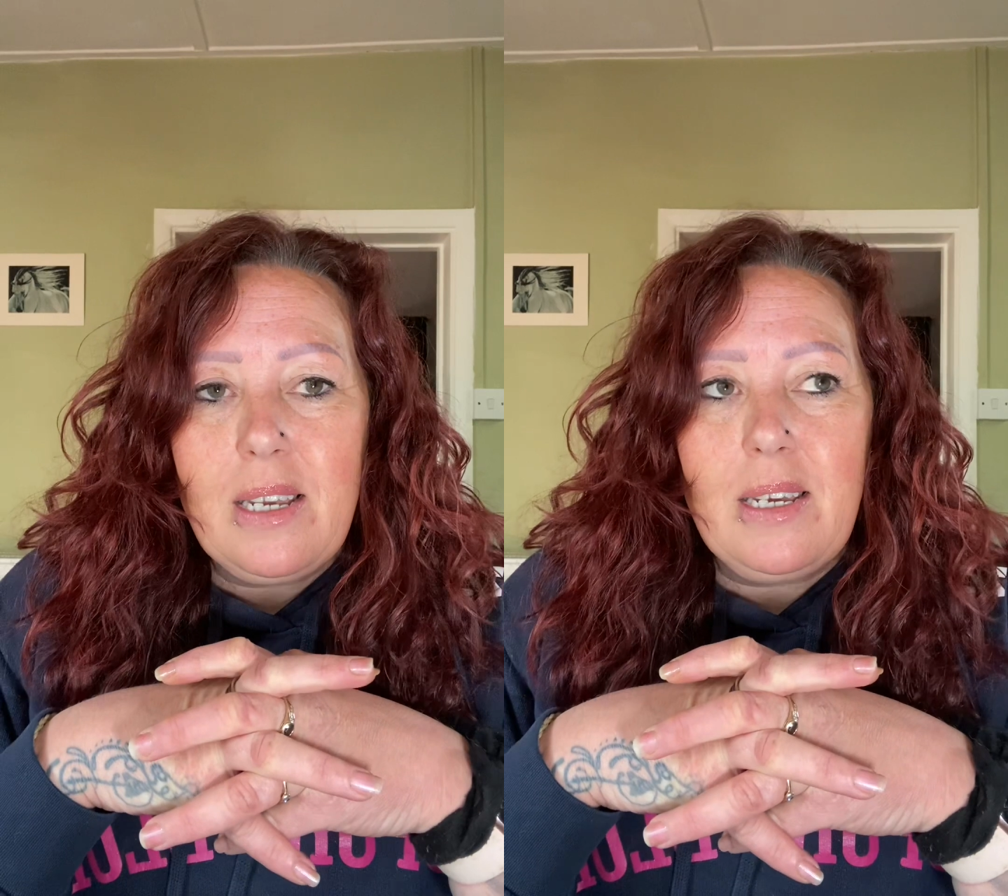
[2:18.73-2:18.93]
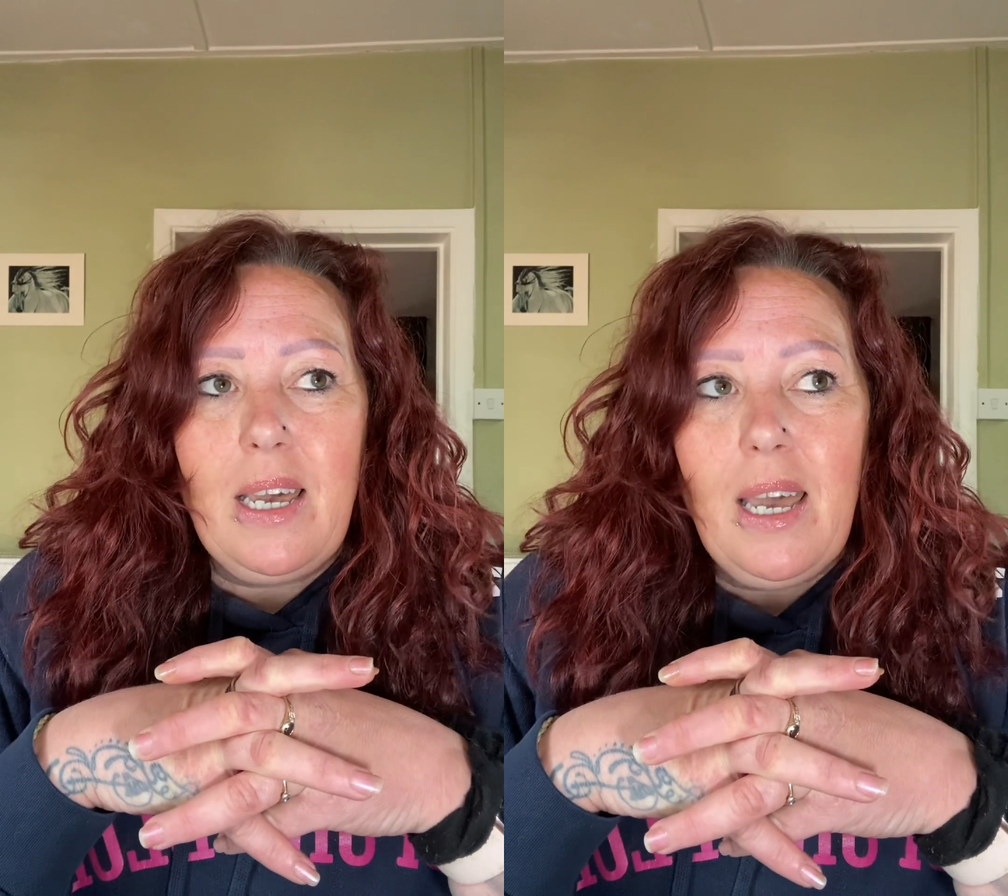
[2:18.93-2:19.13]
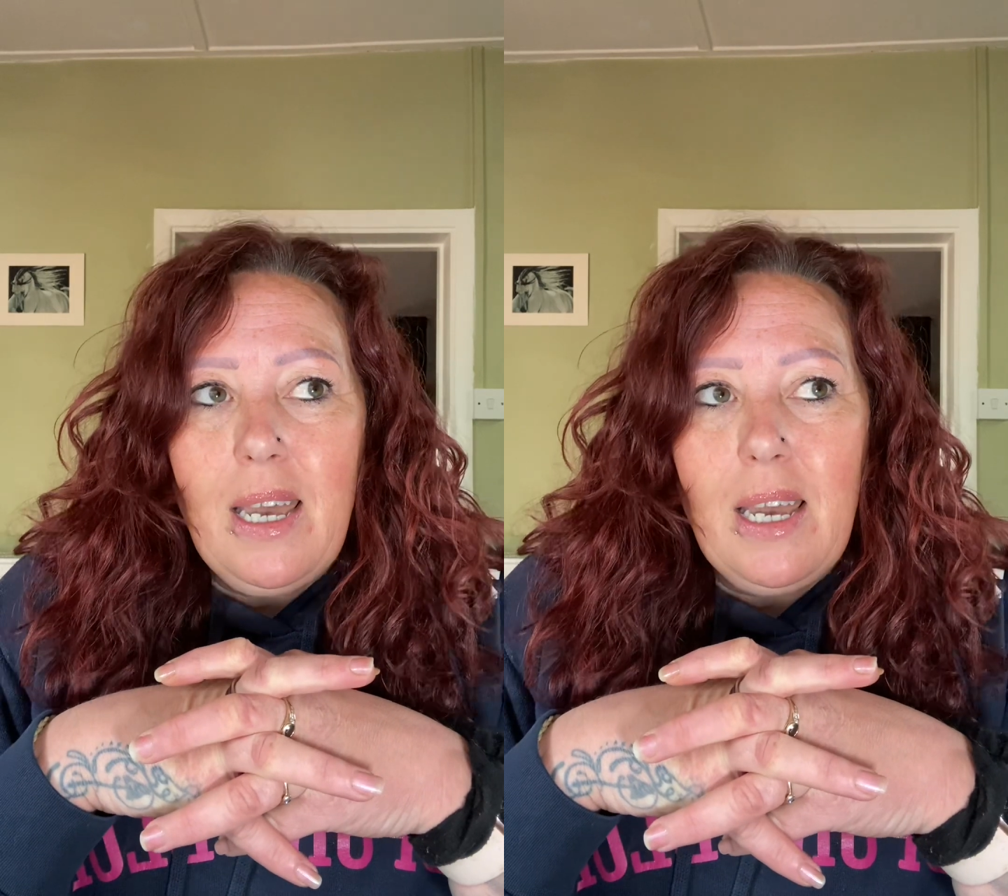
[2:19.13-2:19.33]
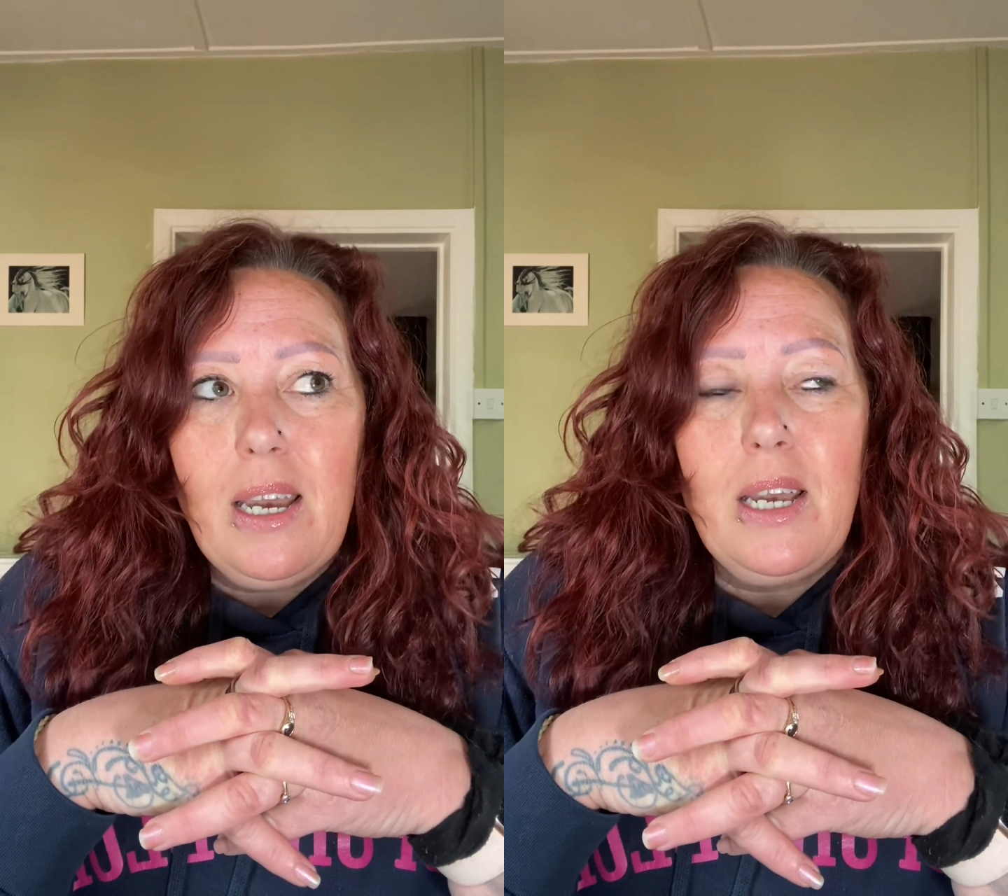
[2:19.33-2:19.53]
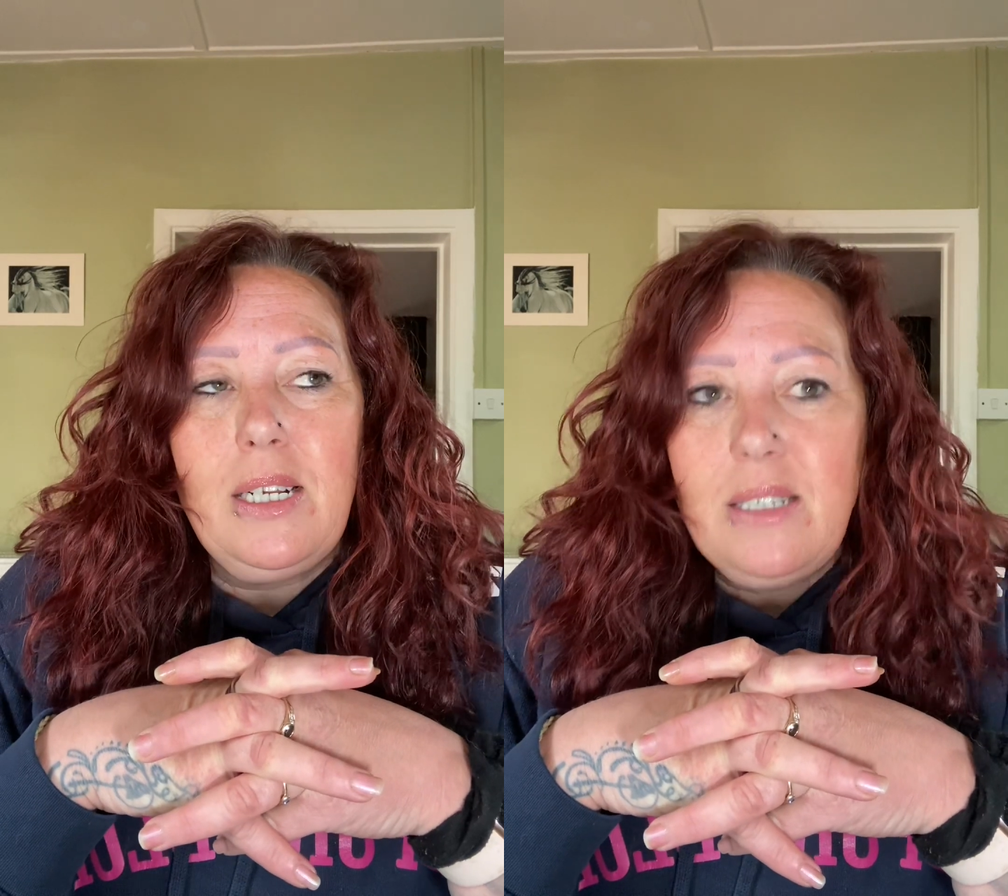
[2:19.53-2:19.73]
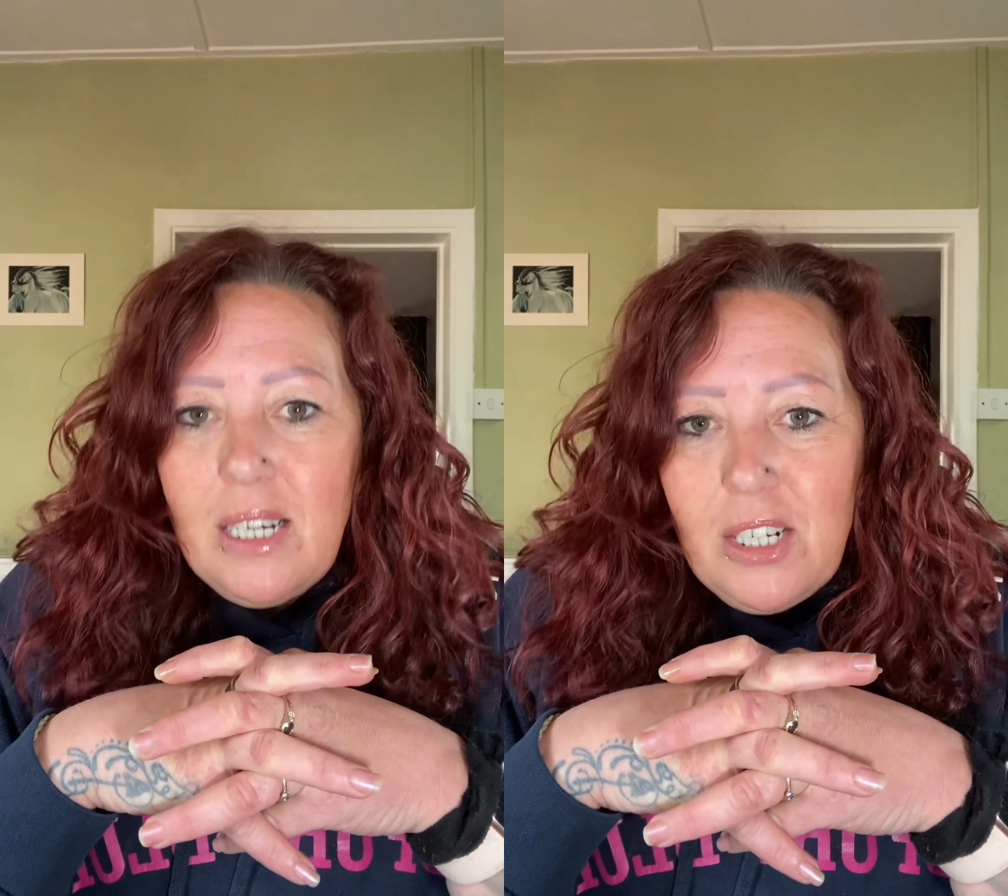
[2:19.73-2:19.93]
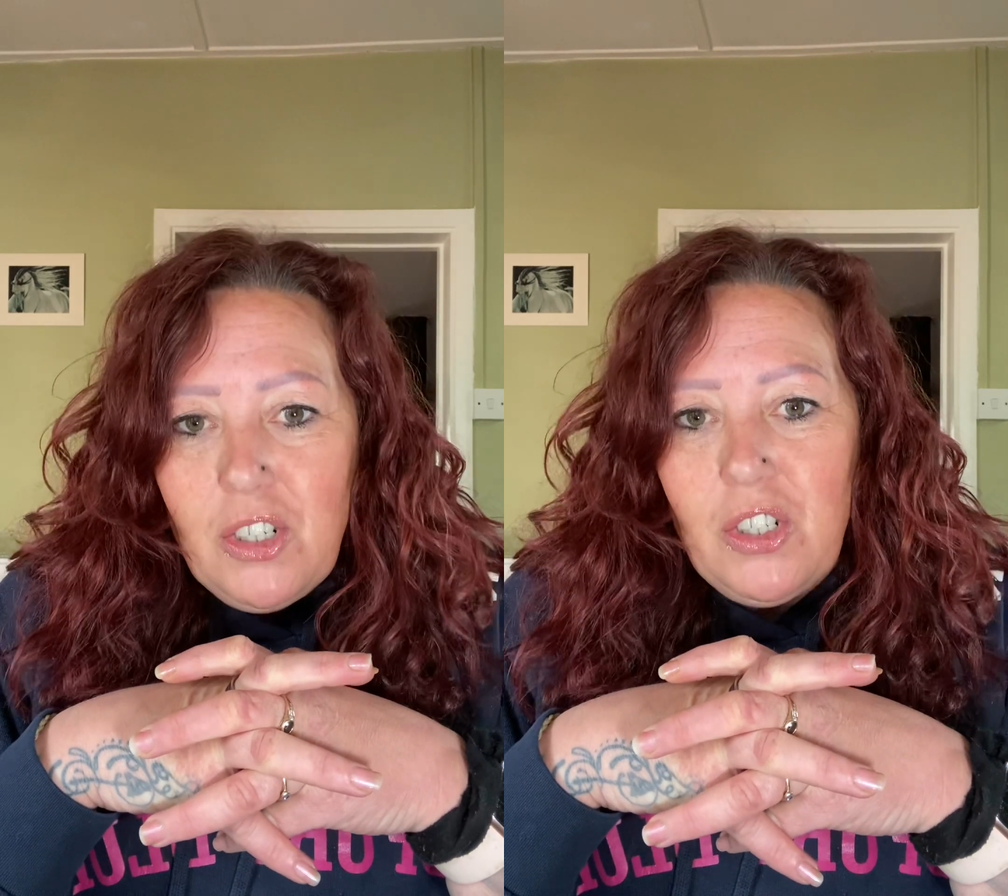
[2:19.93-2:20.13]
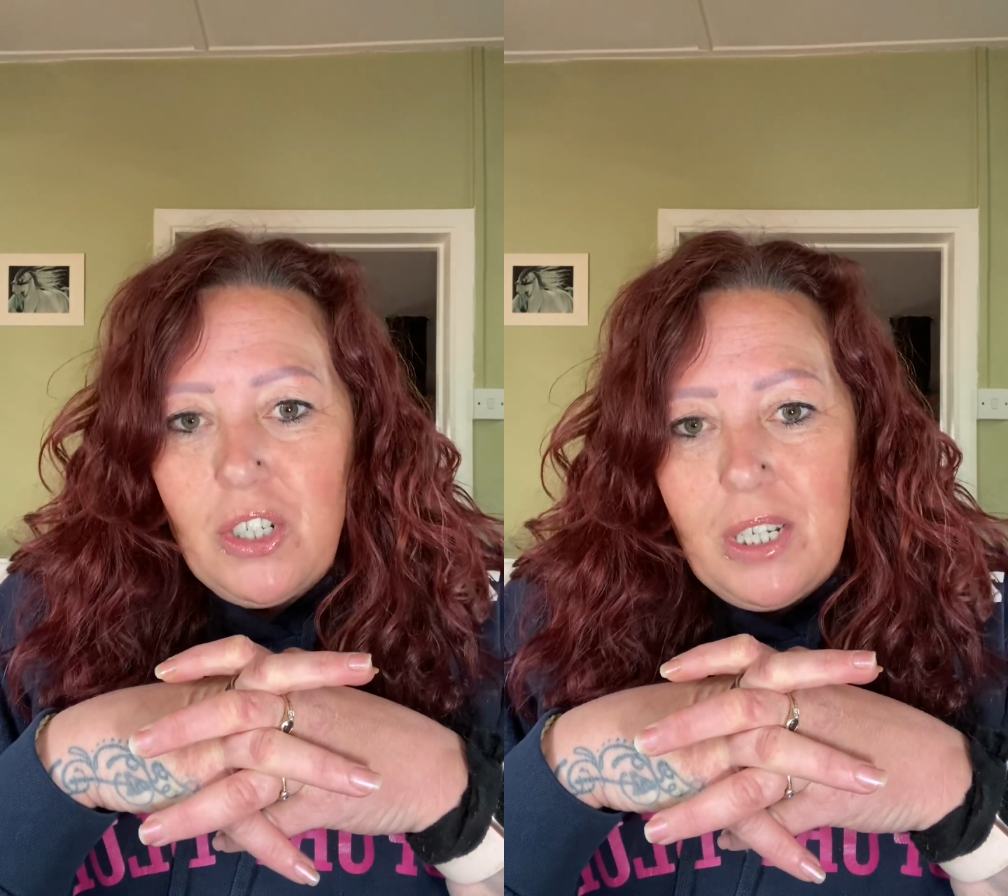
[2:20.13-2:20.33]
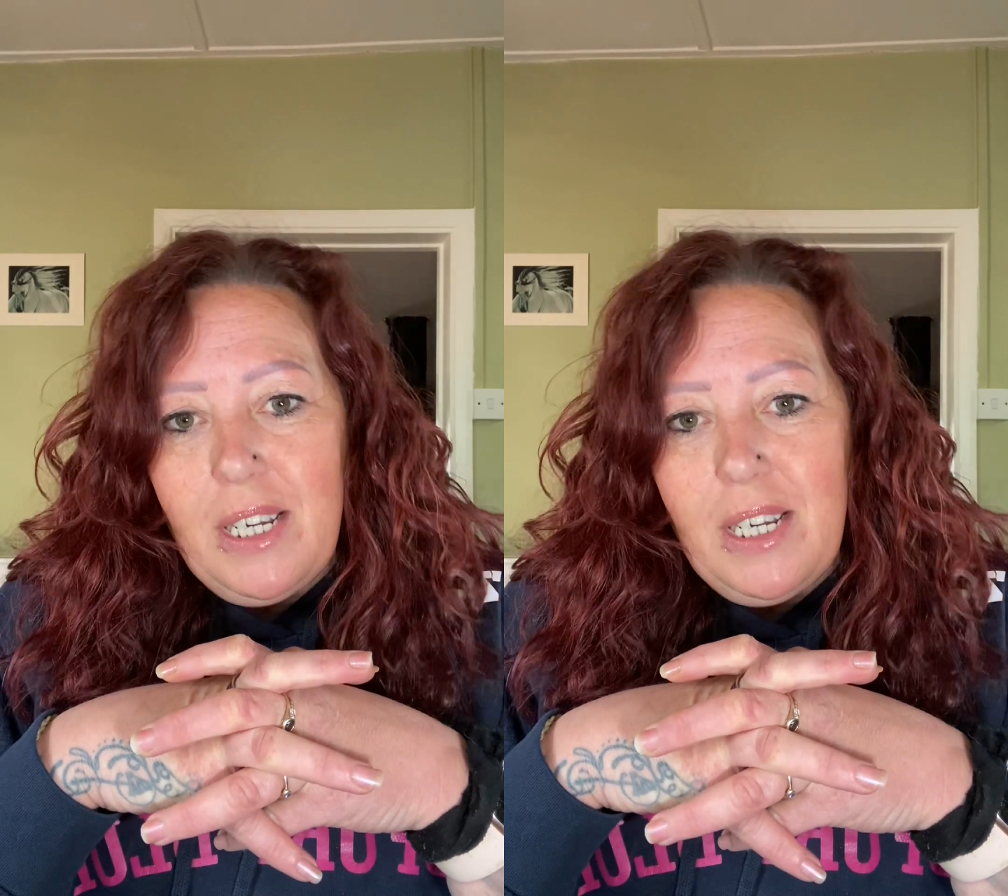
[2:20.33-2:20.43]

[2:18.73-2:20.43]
care and attention